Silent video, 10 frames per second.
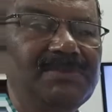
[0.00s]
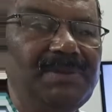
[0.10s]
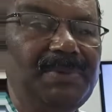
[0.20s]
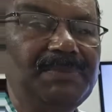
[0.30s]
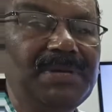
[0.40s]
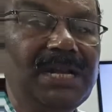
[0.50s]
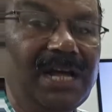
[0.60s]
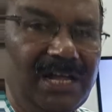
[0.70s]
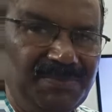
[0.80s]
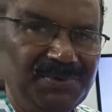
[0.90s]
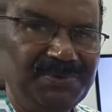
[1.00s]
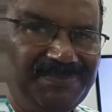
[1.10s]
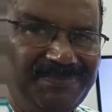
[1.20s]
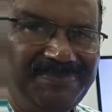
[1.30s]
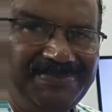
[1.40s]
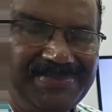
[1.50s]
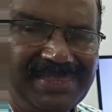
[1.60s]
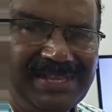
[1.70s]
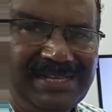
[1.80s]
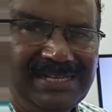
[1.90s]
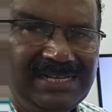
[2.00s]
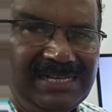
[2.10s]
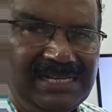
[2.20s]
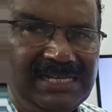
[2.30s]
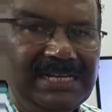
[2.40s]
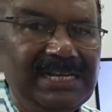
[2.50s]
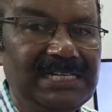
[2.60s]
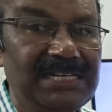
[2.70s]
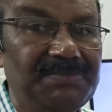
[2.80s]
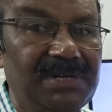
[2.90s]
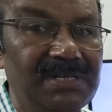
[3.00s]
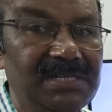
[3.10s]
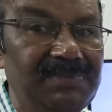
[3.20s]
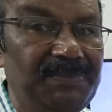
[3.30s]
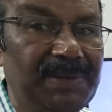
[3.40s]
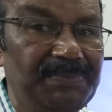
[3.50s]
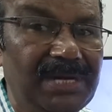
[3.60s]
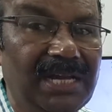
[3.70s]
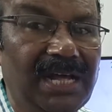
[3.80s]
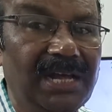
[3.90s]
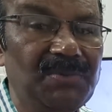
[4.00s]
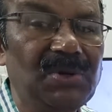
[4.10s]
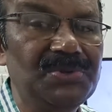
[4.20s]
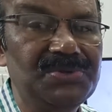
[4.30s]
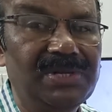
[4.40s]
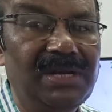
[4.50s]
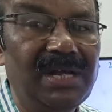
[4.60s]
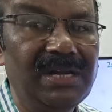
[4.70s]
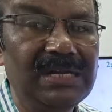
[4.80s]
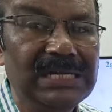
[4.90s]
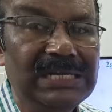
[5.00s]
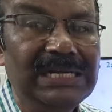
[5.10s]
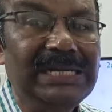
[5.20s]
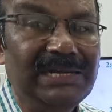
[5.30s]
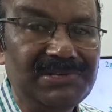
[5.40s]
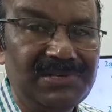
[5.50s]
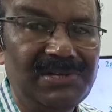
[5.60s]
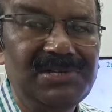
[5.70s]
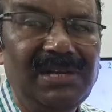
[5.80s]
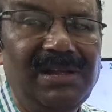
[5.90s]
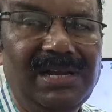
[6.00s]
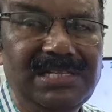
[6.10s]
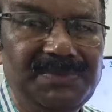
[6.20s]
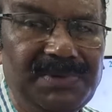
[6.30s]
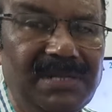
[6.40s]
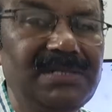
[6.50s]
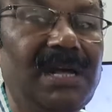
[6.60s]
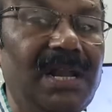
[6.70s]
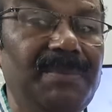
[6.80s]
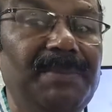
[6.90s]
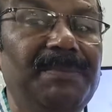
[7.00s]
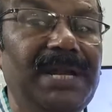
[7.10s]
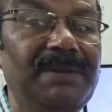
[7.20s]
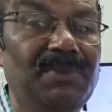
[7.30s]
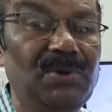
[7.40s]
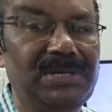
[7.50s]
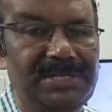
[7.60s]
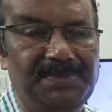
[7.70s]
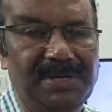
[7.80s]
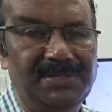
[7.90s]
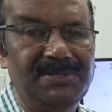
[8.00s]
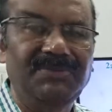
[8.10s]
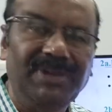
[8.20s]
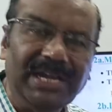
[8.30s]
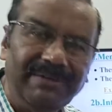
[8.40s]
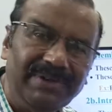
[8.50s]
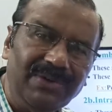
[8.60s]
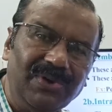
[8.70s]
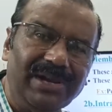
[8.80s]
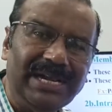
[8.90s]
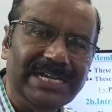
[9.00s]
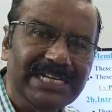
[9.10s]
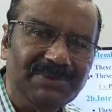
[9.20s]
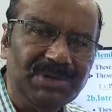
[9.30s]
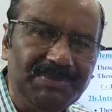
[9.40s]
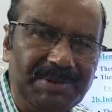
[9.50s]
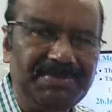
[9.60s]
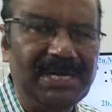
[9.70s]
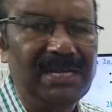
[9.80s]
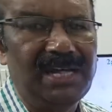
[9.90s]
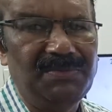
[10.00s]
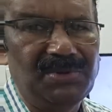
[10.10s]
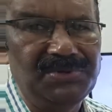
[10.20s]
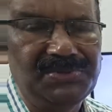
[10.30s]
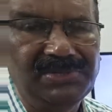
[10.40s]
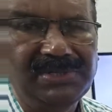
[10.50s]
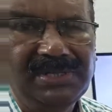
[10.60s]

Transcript: of the peptide hormone. Receptors of the peptide hormones are extracellular receptors or membrane bound receptors. So whenever you are writing about the peptide hormones